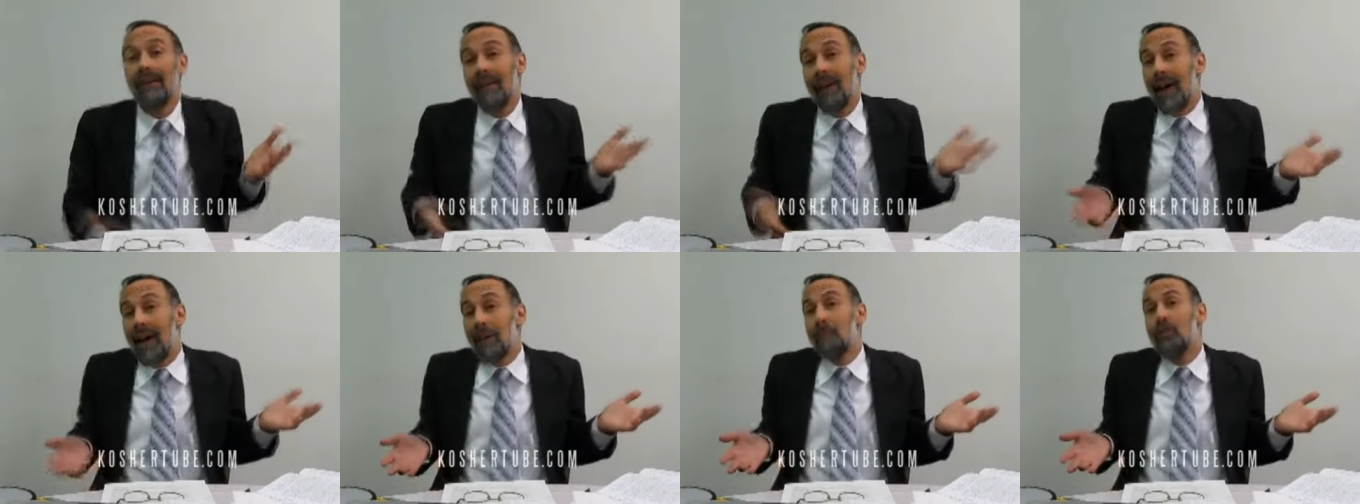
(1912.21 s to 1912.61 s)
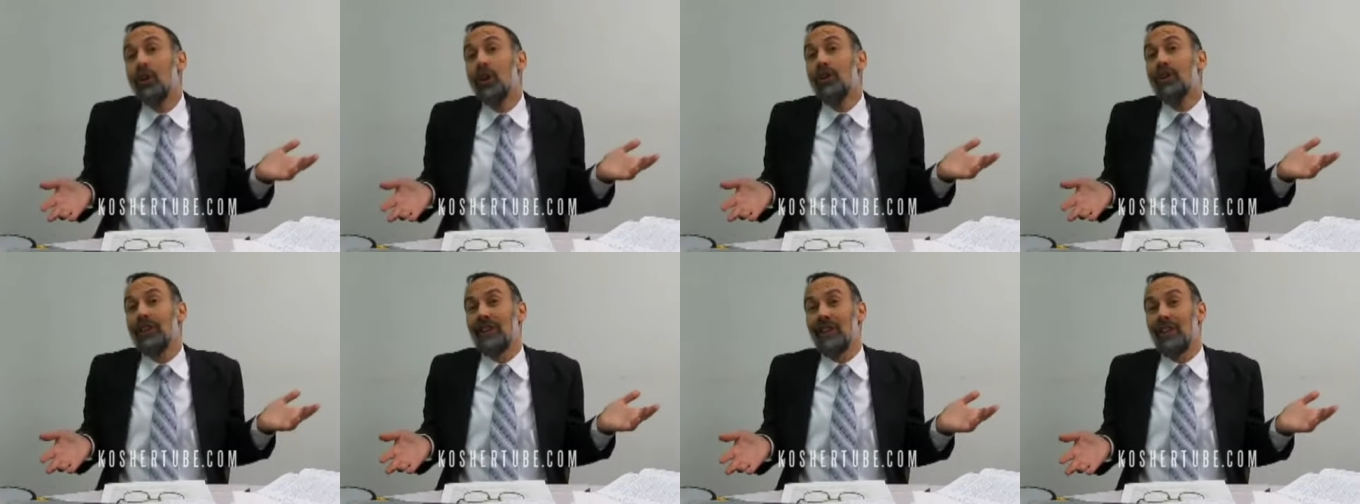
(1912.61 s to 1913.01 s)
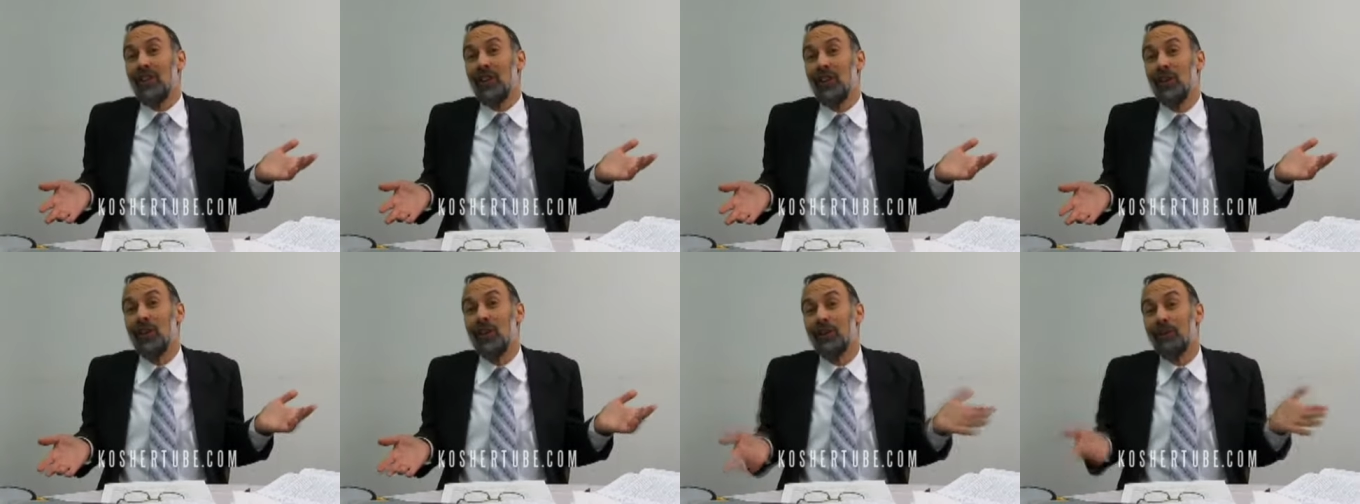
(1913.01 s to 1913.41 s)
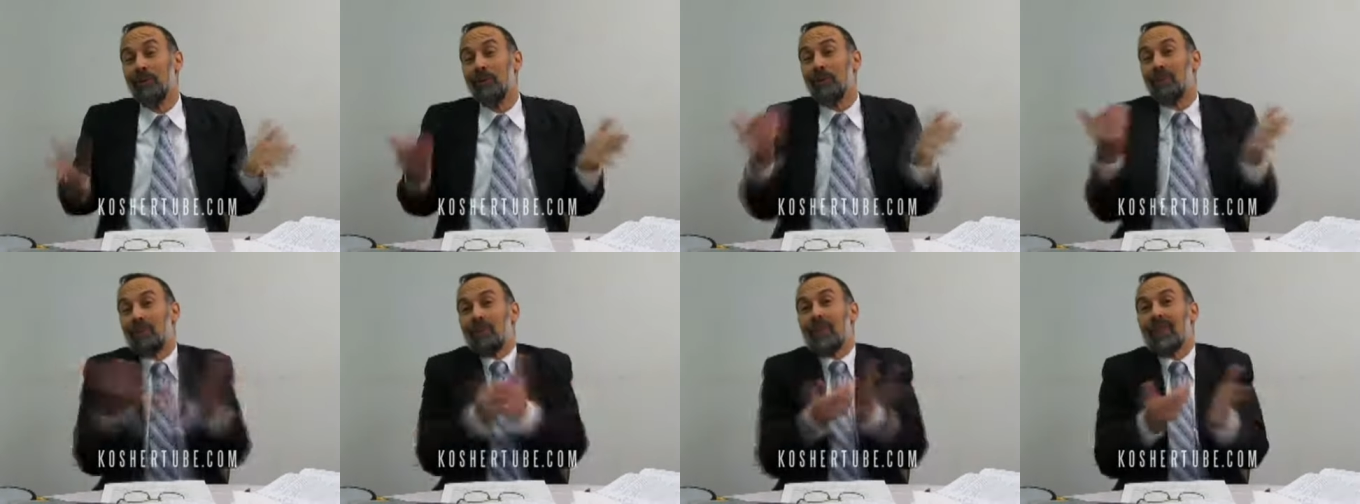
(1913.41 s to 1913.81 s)
I'll prove it to you.
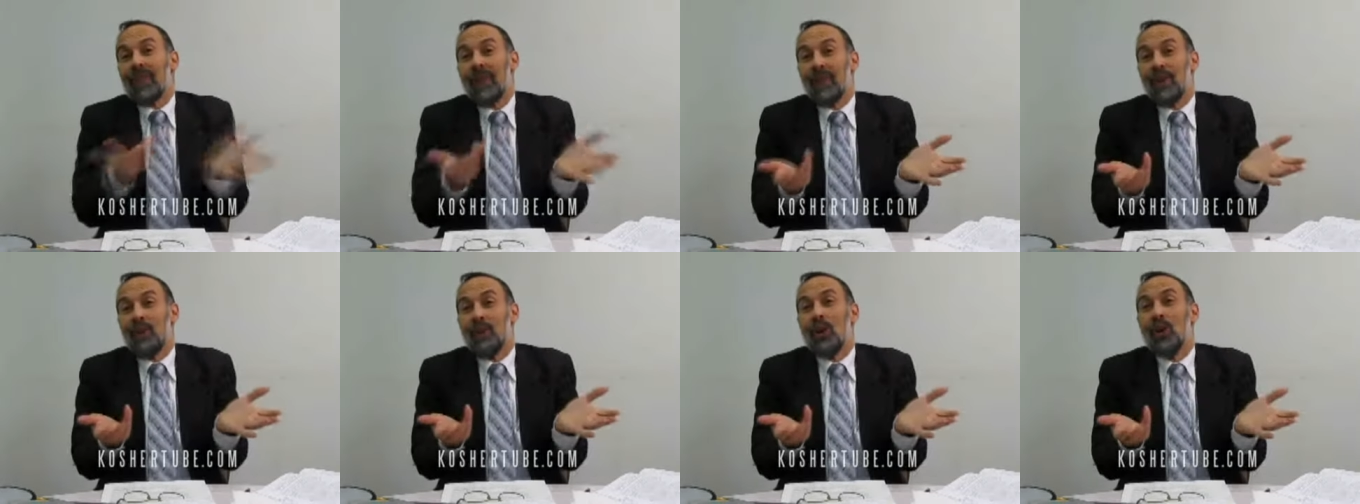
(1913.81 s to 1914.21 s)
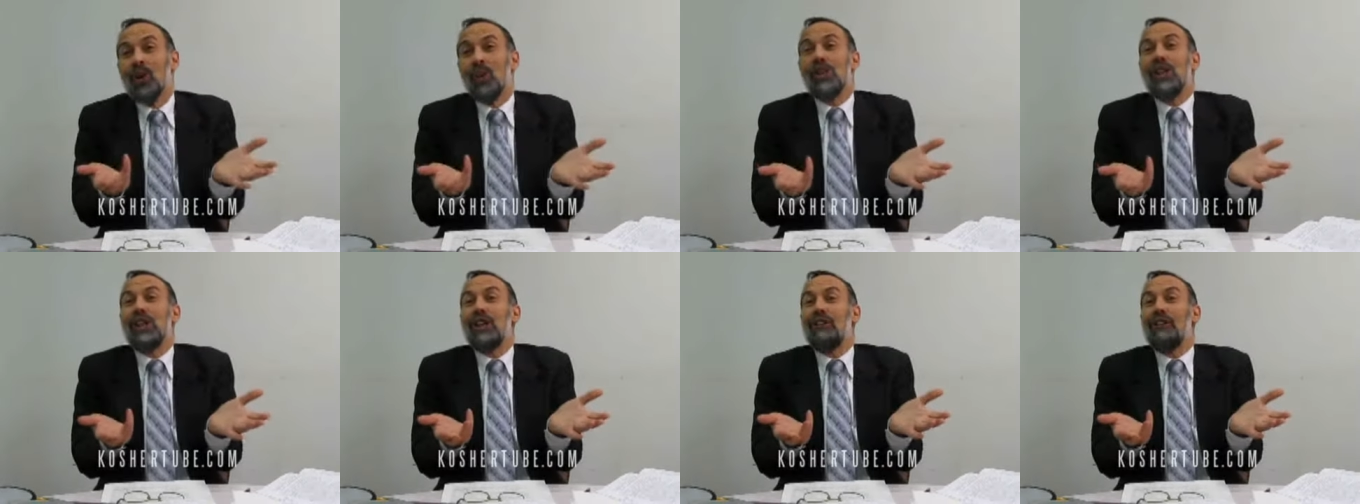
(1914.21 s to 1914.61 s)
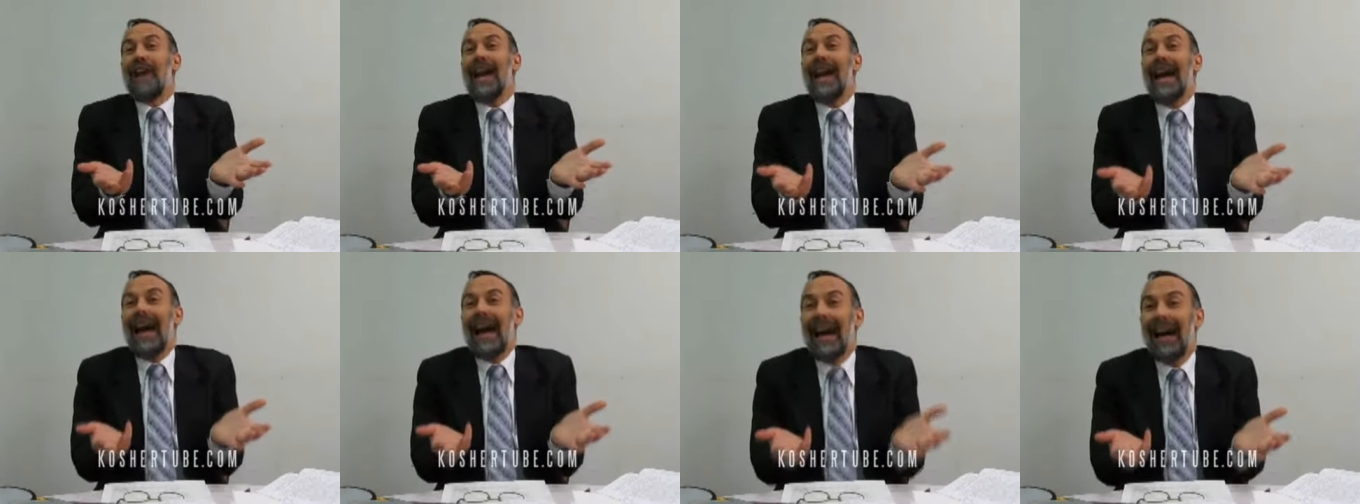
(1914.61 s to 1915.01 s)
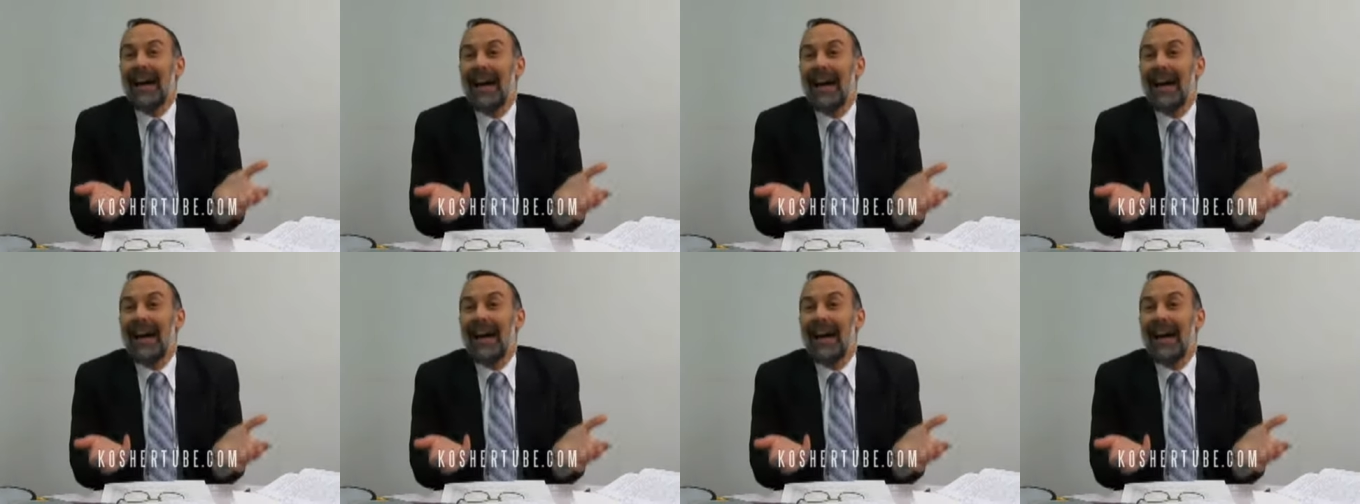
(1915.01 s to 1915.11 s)
Who's the Areach?